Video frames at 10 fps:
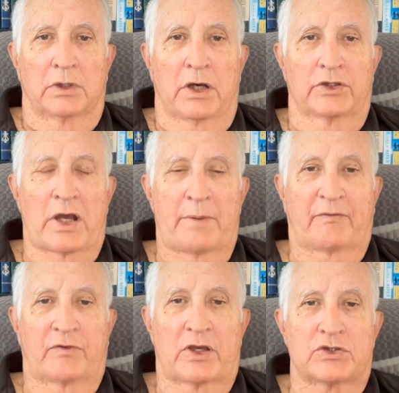On top
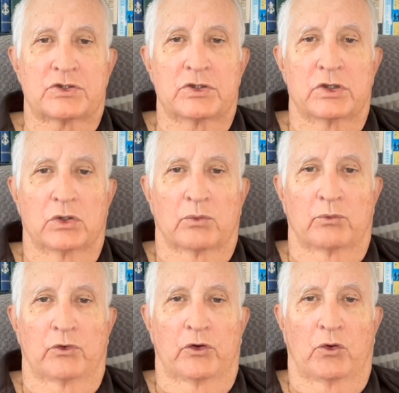of this,
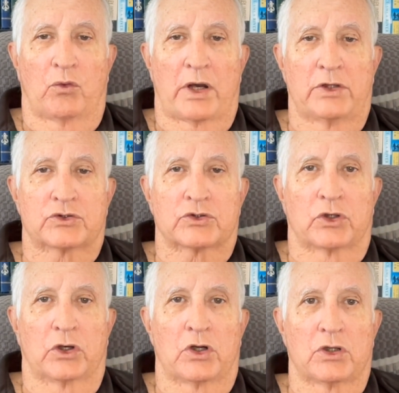rural whites
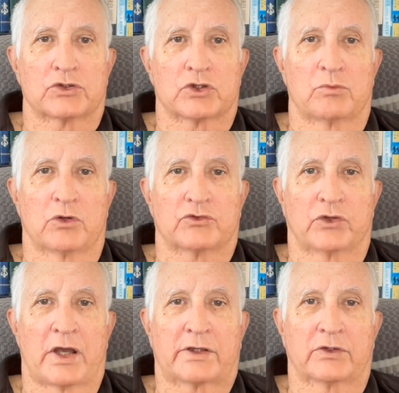are also most
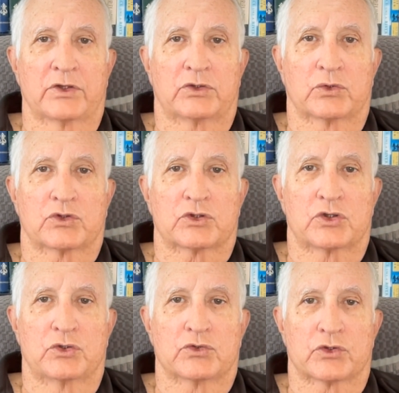likely to
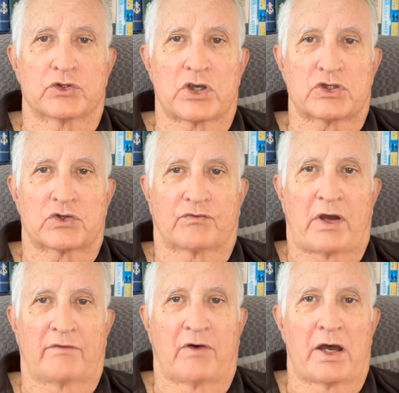excuse or
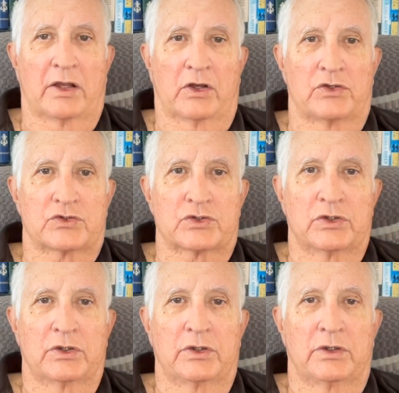justify violence
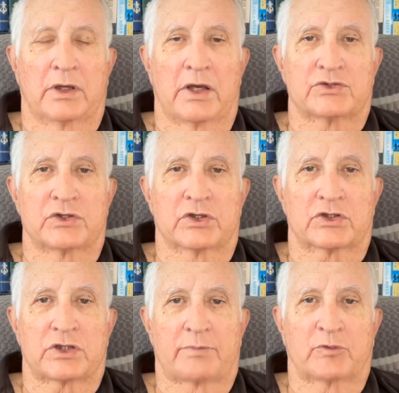as an
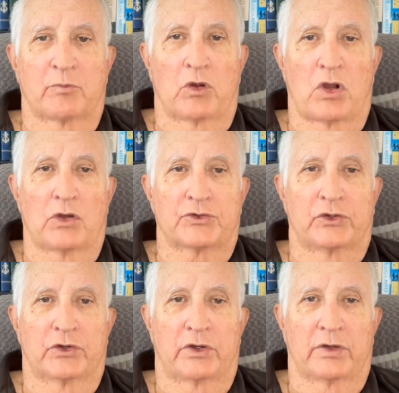acceptable
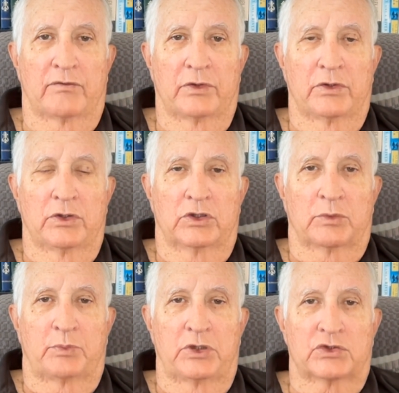alternative to
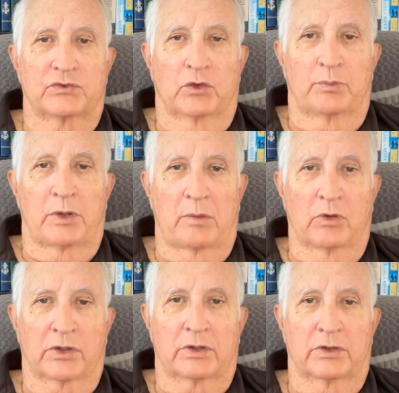peaceful
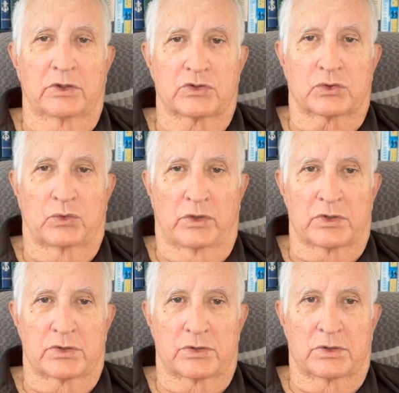public
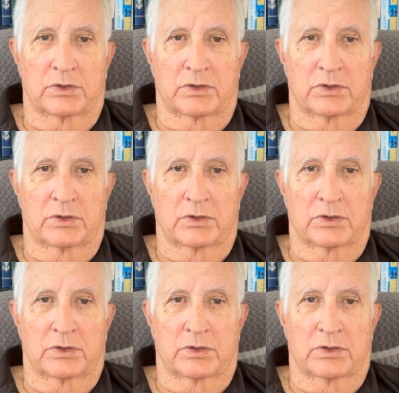discourse.